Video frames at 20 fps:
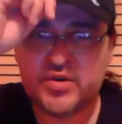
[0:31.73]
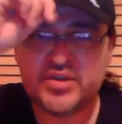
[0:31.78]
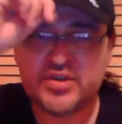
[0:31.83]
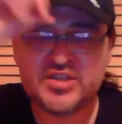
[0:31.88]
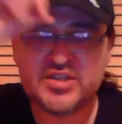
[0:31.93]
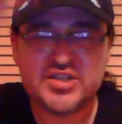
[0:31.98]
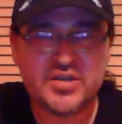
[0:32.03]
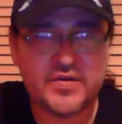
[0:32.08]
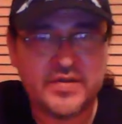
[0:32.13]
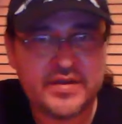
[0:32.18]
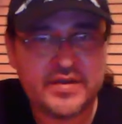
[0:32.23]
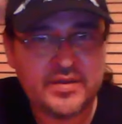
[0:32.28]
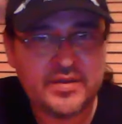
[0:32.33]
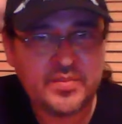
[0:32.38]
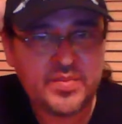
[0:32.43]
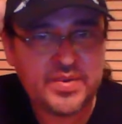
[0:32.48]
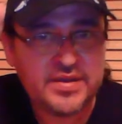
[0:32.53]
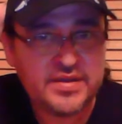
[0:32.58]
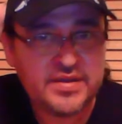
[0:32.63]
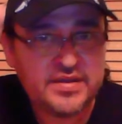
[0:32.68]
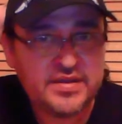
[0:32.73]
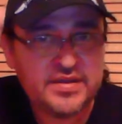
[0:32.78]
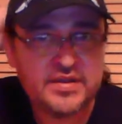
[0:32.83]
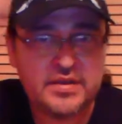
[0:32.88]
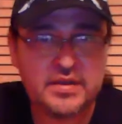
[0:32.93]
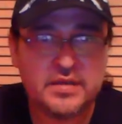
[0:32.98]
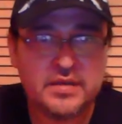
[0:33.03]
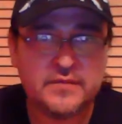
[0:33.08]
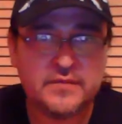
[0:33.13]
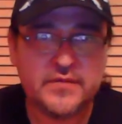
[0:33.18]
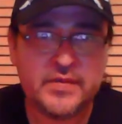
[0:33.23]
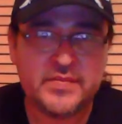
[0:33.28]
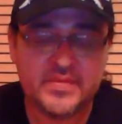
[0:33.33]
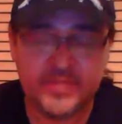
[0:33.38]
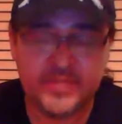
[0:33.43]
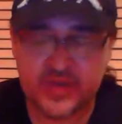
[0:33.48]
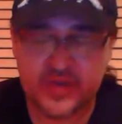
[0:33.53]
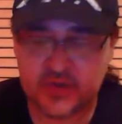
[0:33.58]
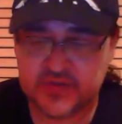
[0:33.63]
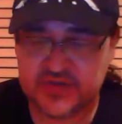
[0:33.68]
it showed up from the
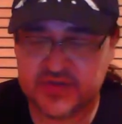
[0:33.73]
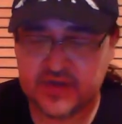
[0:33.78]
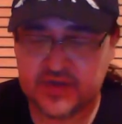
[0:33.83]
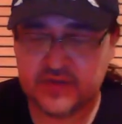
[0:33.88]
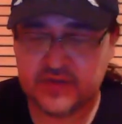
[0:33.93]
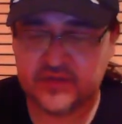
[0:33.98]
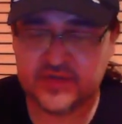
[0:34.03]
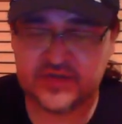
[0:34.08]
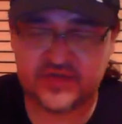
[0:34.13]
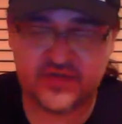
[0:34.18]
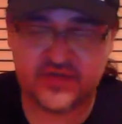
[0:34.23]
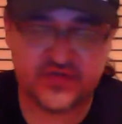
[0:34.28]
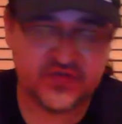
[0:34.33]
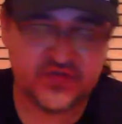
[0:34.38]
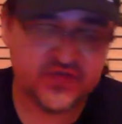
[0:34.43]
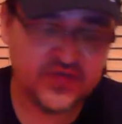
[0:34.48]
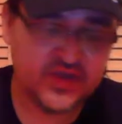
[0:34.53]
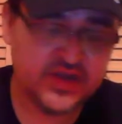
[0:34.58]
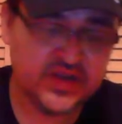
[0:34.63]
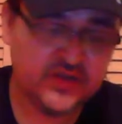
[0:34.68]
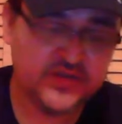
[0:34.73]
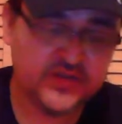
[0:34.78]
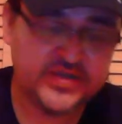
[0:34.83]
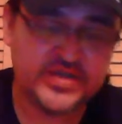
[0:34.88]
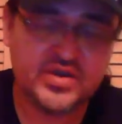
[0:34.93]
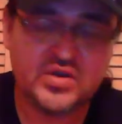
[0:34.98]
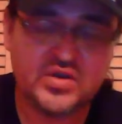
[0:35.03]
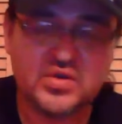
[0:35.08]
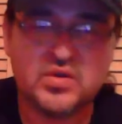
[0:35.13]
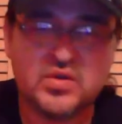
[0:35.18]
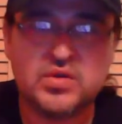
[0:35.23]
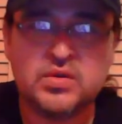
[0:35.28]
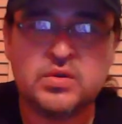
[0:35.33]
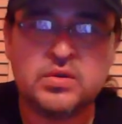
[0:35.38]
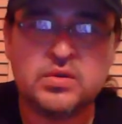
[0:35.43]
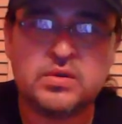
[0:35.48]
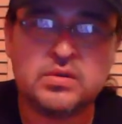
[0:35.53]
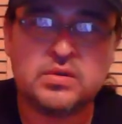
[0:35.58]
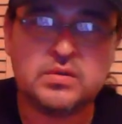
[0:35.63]
post office, and it was all